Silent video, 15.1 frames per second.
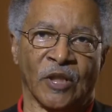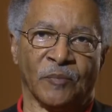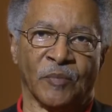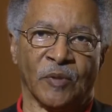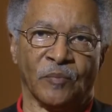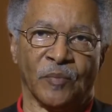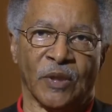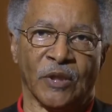not
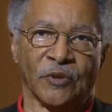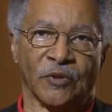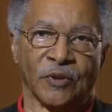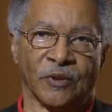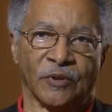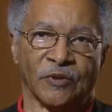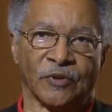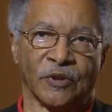been
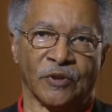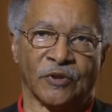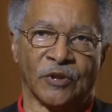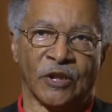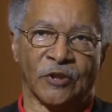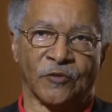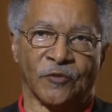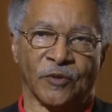measured
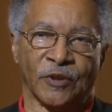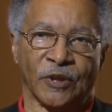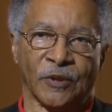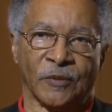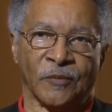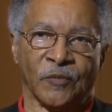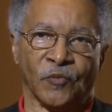successfully.